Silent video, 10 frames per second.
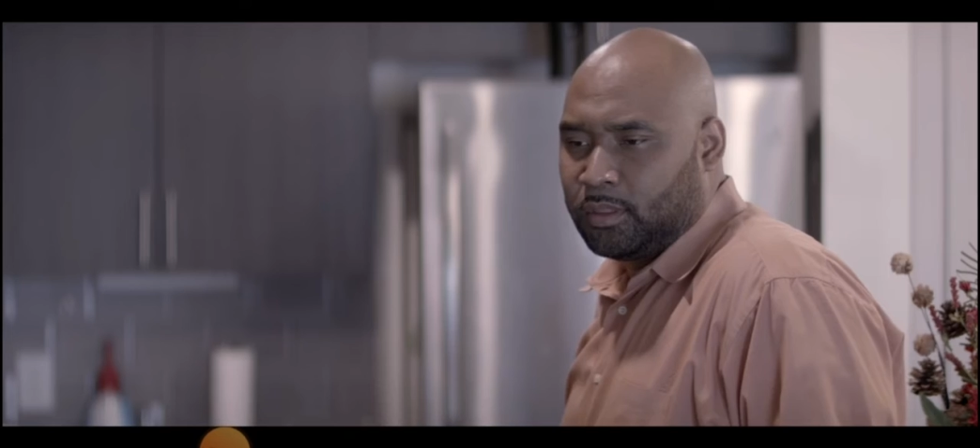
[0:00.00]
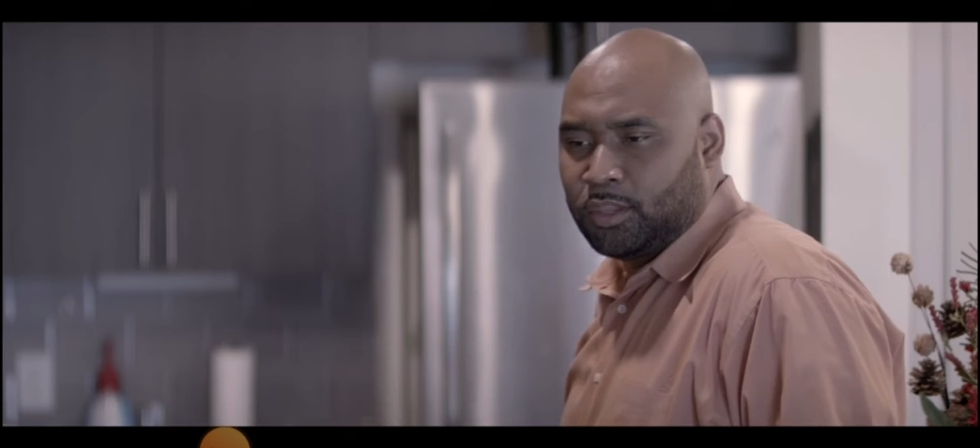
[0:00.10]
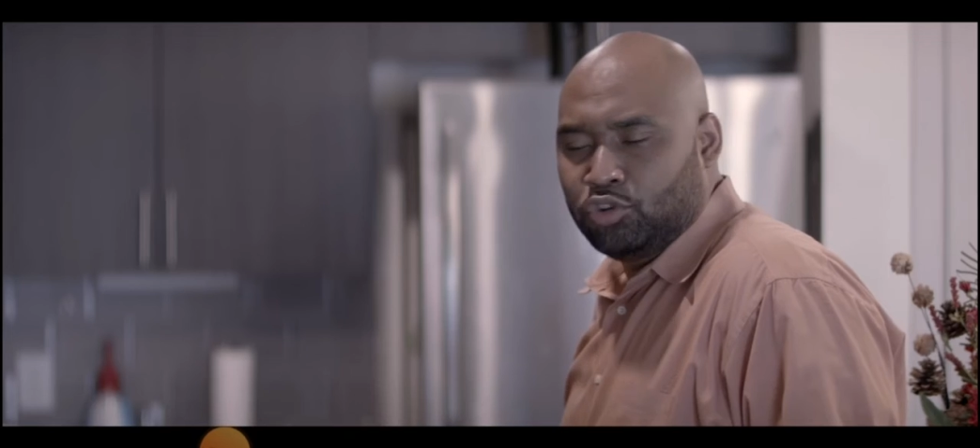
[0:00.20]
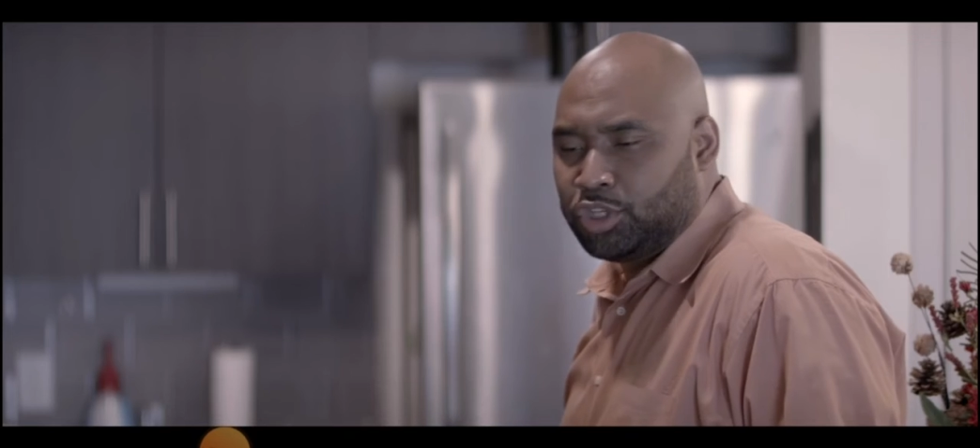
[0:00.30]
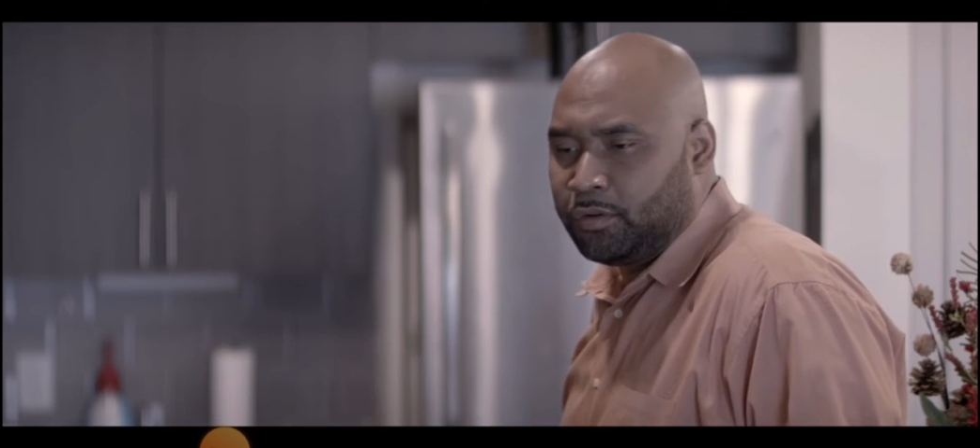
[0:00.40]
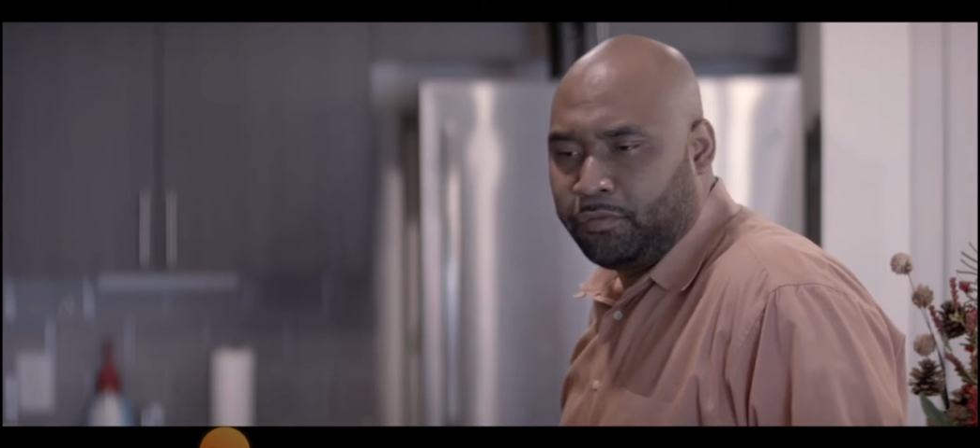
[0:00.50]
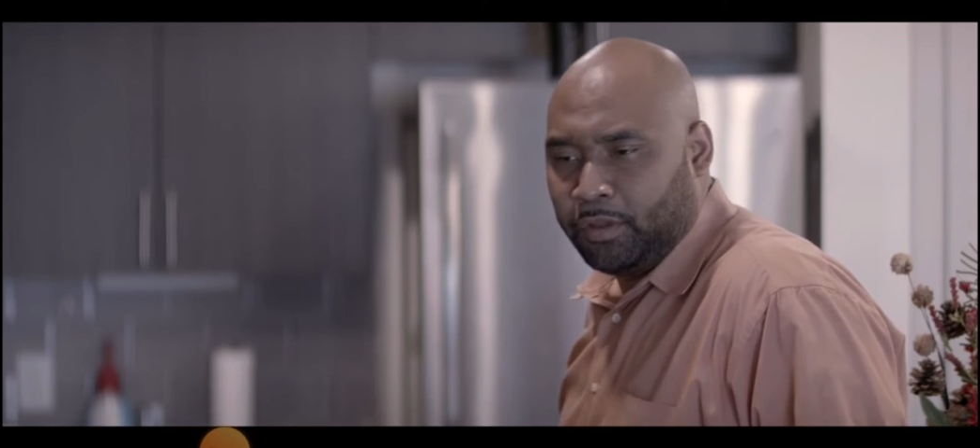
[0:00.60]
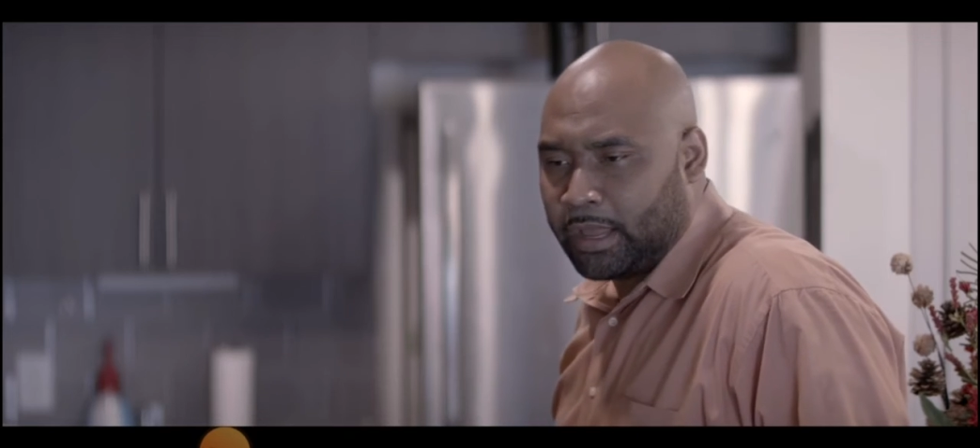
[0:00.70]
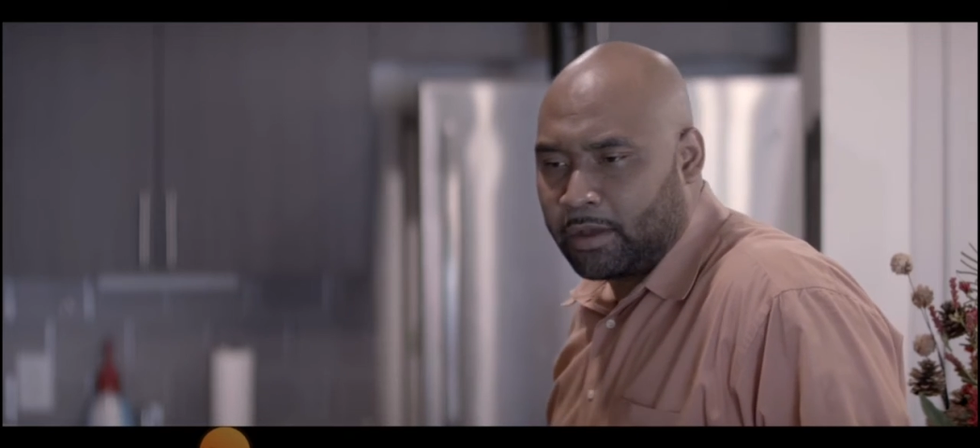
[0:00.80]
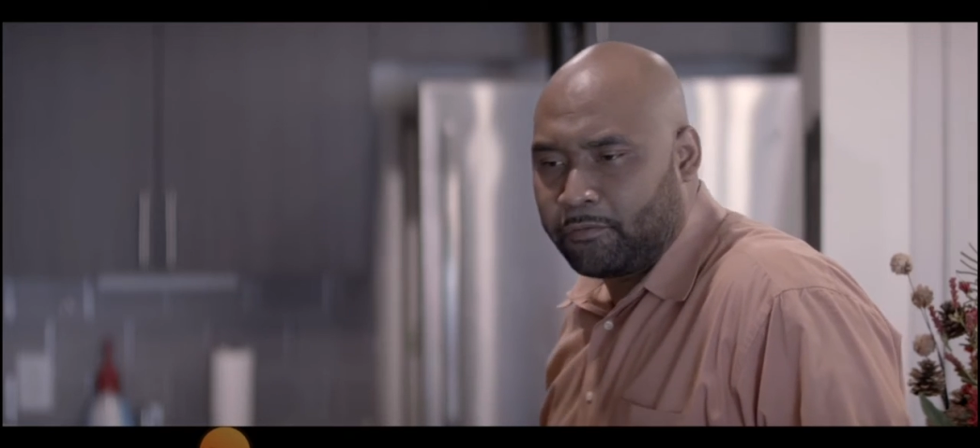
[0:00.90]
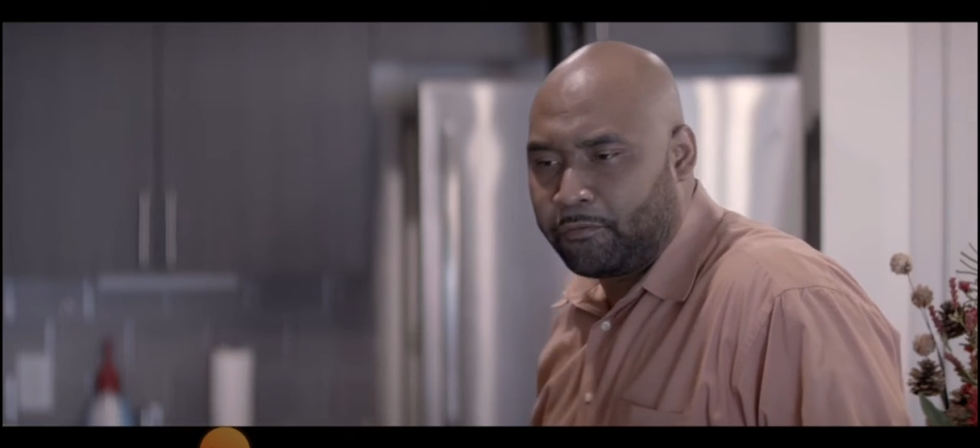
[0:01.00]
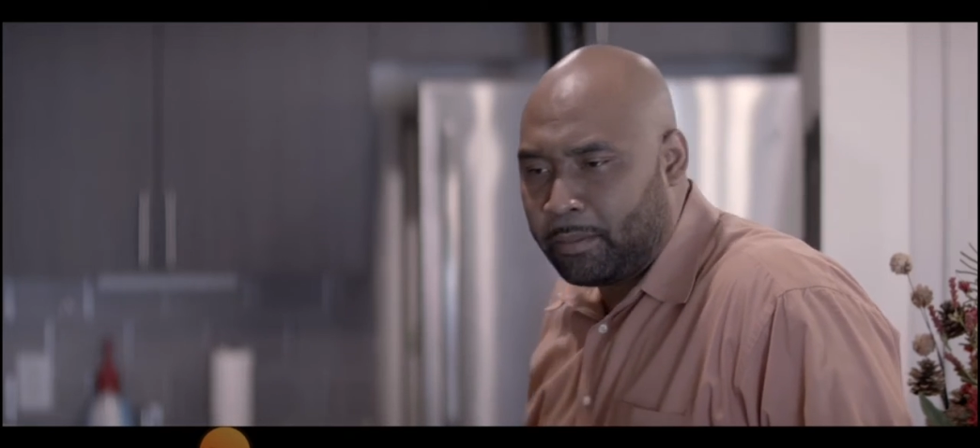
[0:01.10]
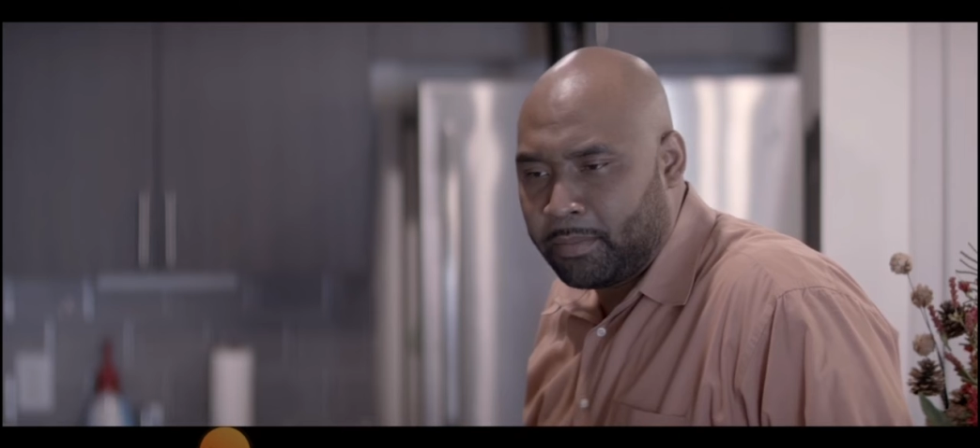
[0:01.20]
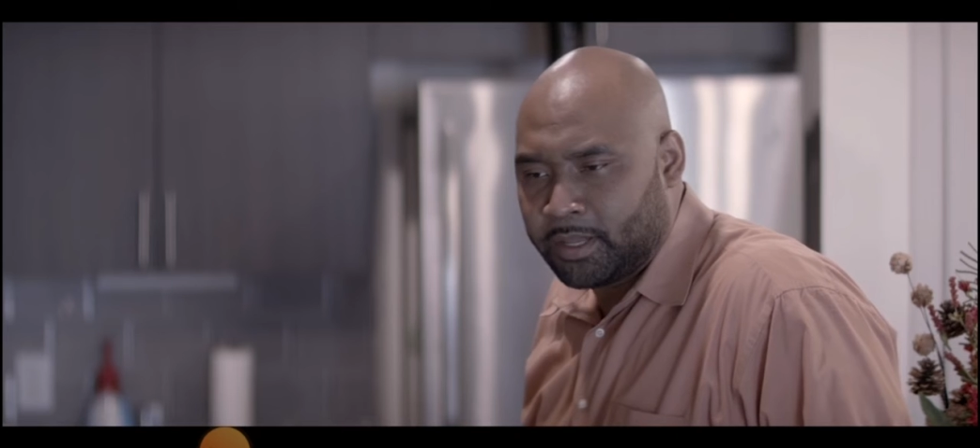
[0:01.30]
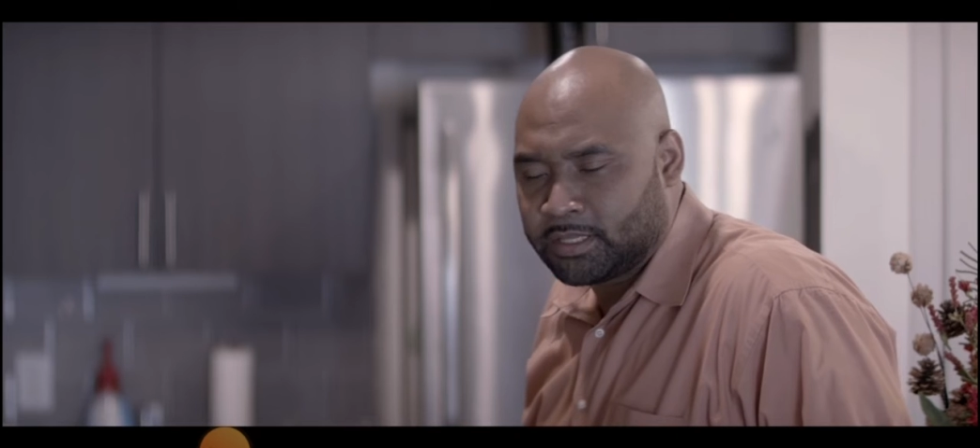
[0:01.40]
Then you shouldn't feel like a
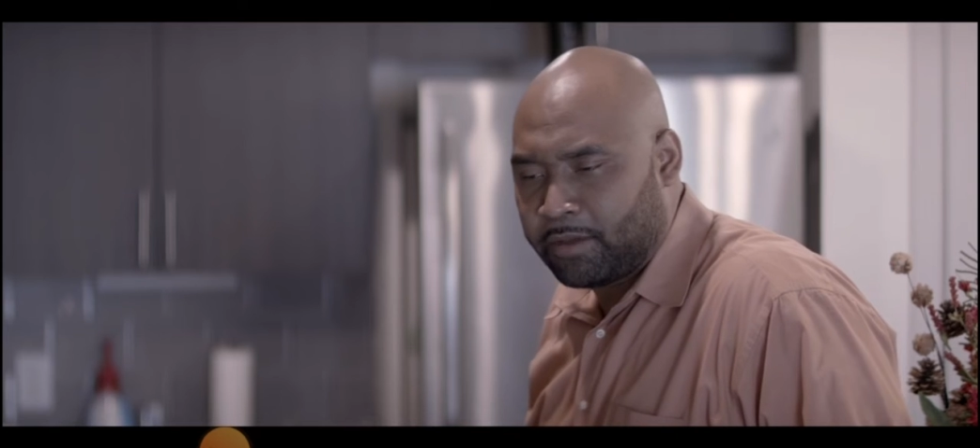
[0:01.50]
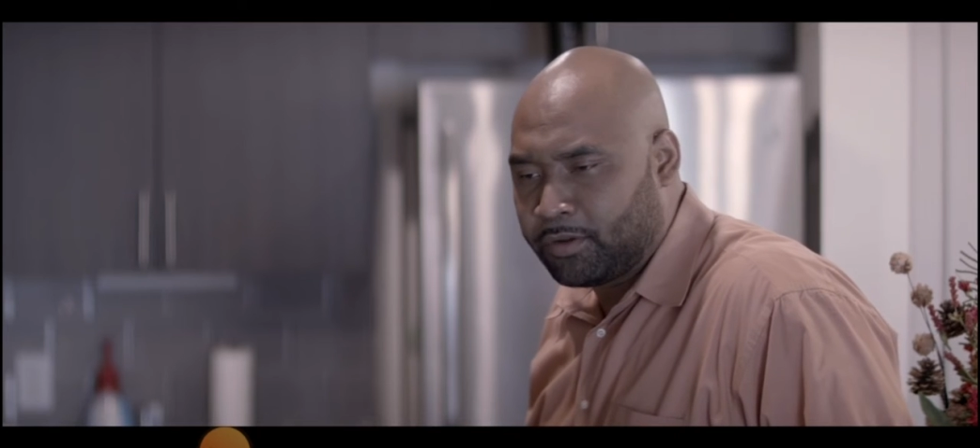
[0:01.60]
feminist